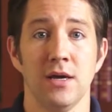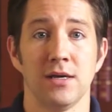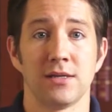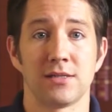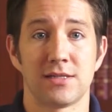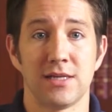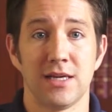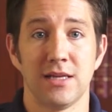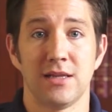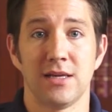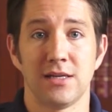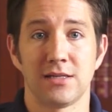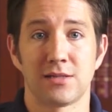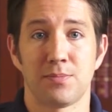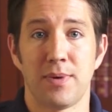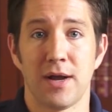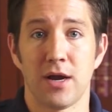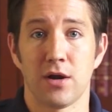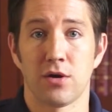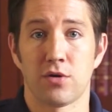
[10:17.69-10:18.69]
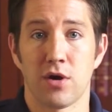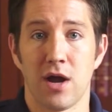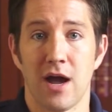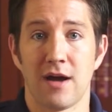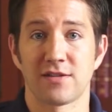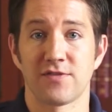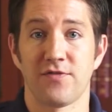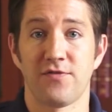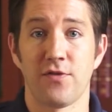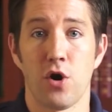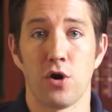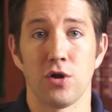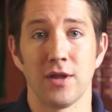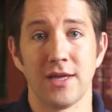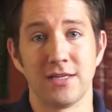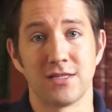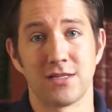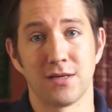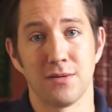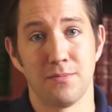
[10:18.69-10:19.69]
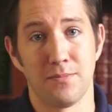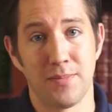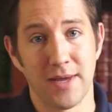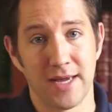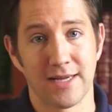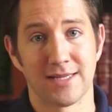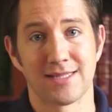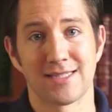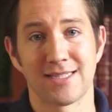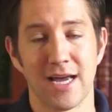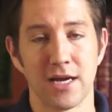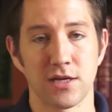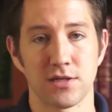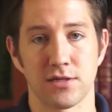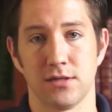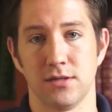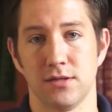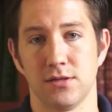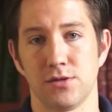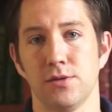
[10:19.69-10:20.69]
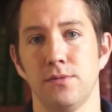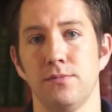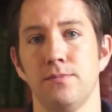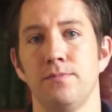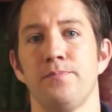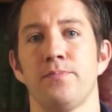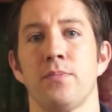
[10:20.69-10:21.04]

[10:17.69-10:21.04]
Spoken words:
see these paragraphs fall into big sections.